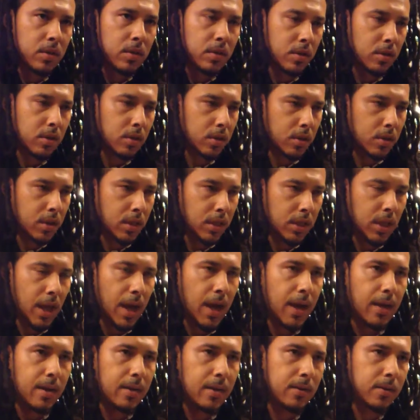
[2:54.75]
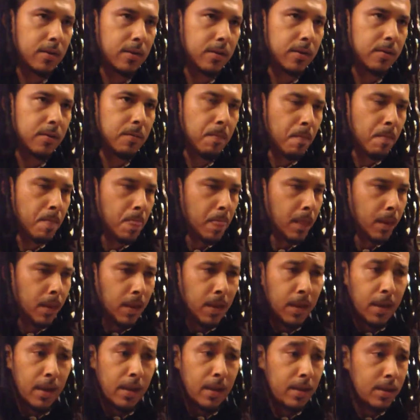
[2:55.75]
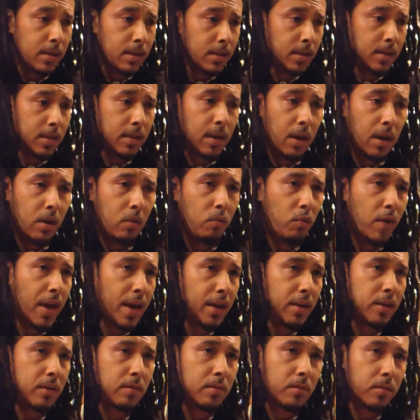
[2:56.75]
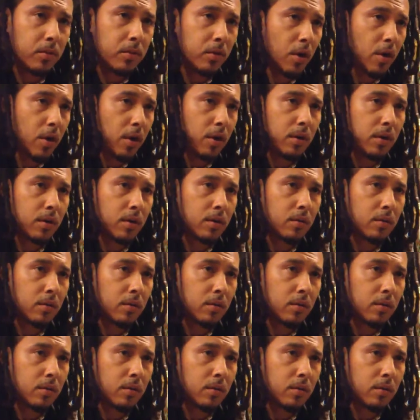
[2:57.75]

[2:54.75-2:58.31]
these islands, and this is like a random thought.